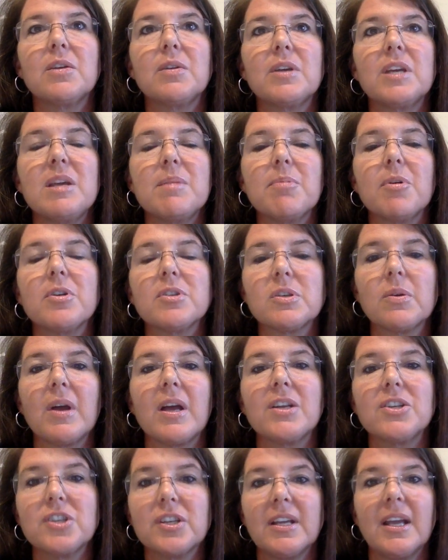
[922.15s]
keep also
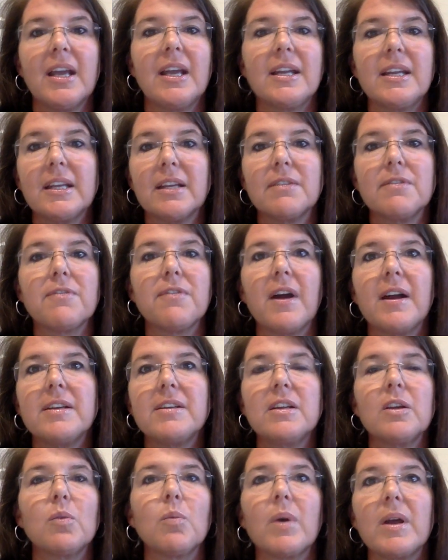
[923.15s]
educating and
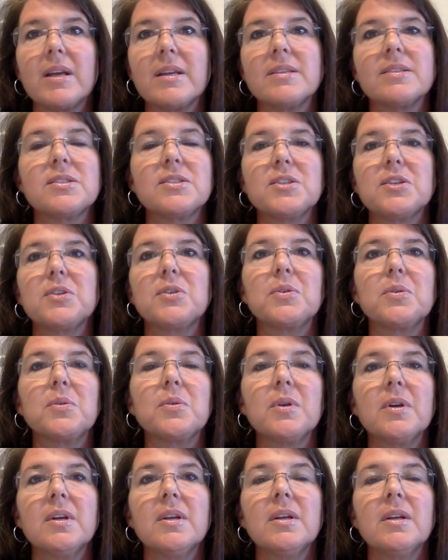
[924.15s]
finding ways to
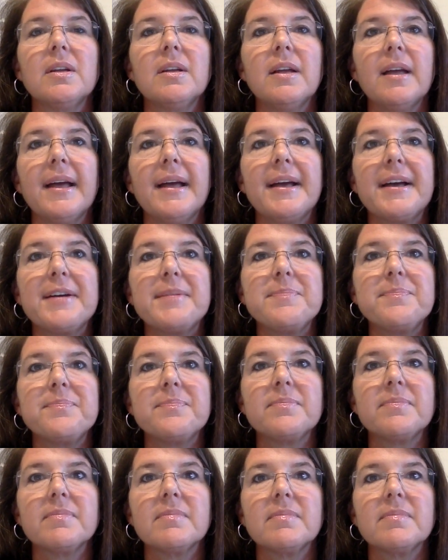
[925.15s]
um,